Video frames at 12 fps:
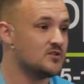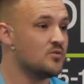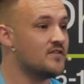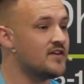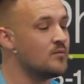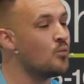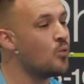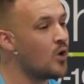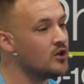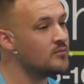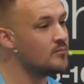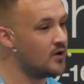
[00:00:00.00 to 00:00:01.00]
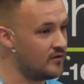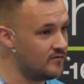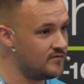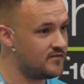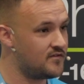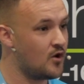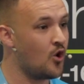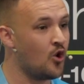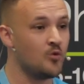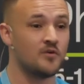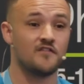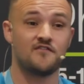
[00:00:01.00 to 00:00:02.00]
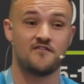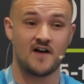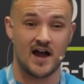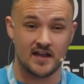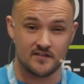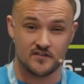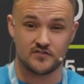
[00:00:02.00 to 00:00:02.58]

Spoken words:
Within 1 month, all but 5